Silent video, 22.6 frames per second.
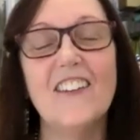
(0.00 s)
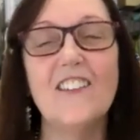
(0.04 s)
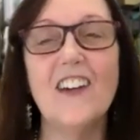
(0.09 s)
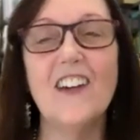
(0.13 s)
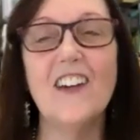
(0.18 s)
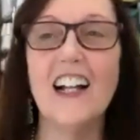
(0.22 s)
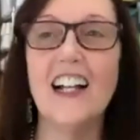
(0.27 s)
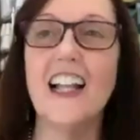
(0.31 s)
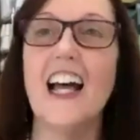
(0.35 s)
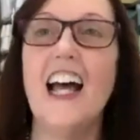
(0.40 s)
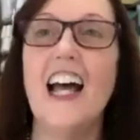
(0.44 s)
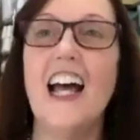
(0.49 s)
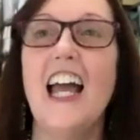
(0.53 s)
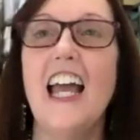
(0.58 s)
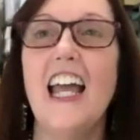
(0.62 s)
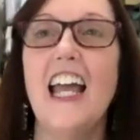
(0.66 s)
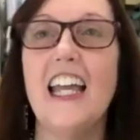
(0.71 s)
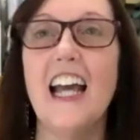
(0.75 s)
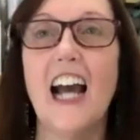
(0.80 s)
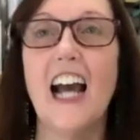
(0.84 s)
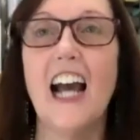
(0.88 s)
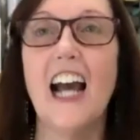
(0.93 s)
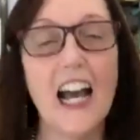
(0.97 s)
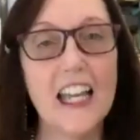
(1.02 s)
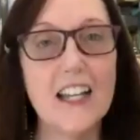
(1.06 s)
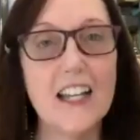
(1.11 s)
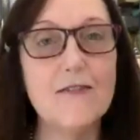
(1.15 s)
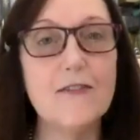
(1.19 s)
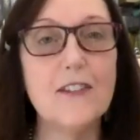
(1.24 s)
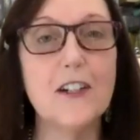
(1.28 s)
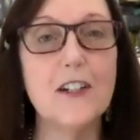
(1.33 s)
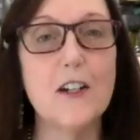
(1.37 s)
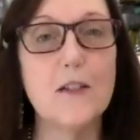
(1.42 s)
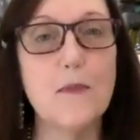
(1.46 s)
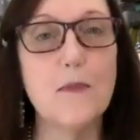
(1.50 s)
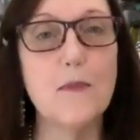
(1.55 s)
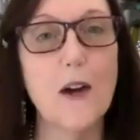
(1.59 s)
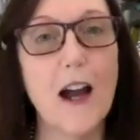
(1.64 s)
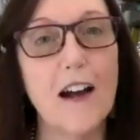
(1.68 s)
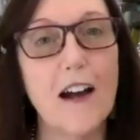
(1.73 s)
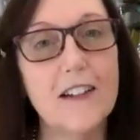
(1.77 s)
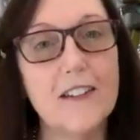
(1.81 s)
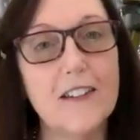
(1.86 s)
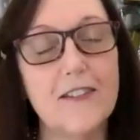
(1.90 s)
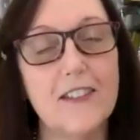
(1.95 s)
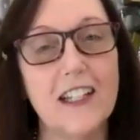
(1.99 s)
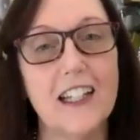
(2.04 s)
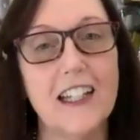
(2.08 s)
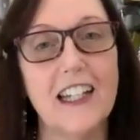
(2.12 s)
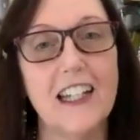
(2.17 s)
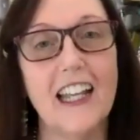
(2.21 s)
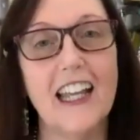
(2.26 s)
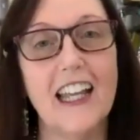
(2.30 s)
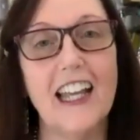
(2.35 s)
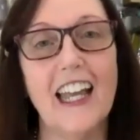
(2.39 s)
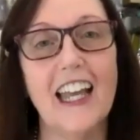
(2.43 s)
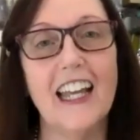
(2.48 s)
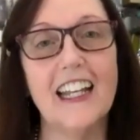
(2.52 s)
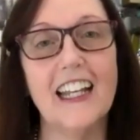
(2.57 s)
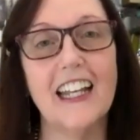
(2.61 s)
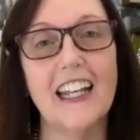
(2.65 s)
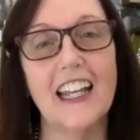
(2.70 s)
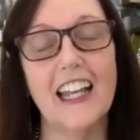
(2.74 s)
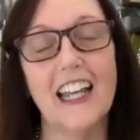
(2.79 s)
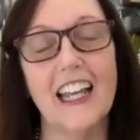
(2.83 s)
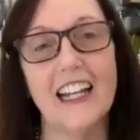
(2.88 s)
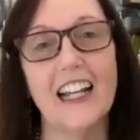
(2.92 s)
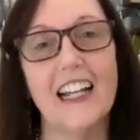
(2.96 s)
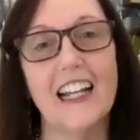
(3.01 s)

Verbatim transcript: well, I am very proud of it, and, and, and